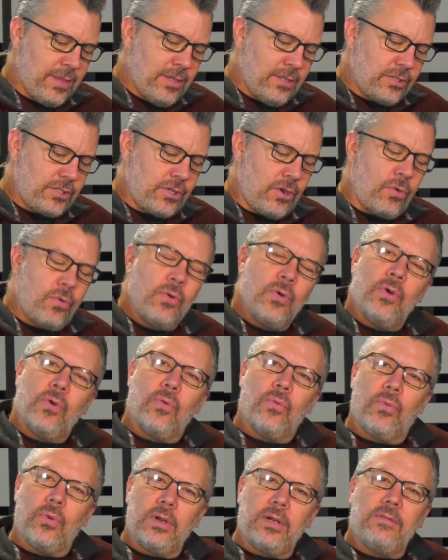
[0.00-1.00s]
So,
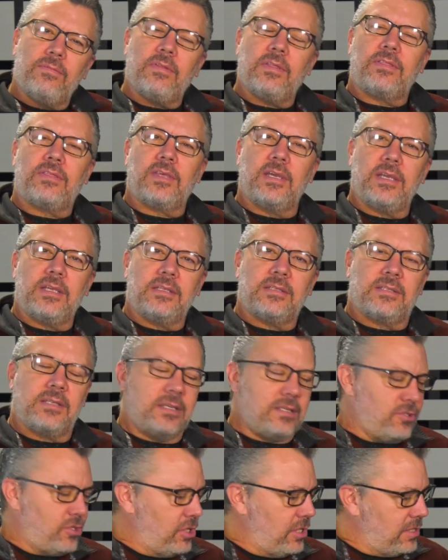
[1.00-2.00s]
one of the things
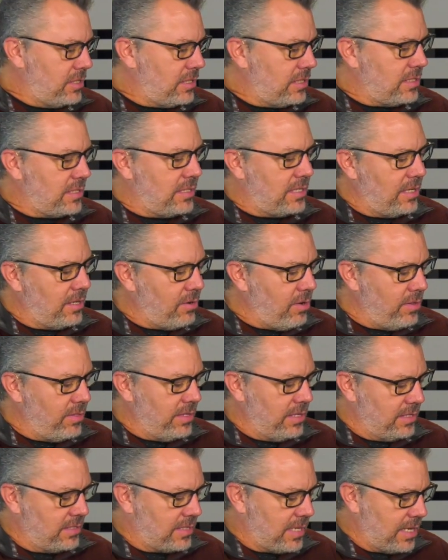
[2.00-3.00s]
that Jesus did on
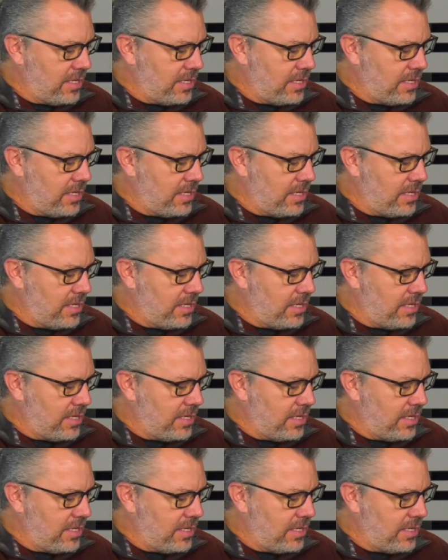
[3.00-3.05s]
this,